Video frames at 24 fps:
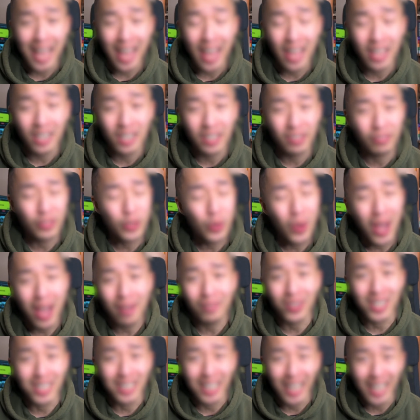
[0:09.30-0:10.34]
and if you
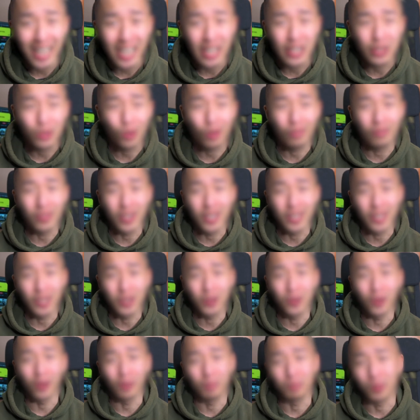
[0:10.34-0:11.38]
have a client or
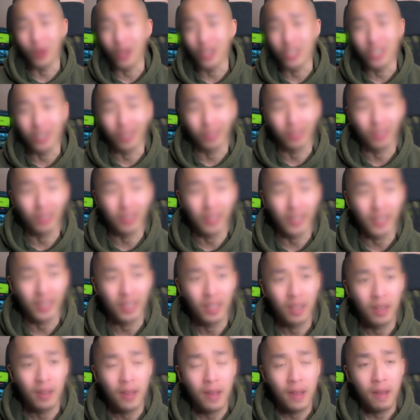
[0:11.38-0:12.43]
video or project, they're like,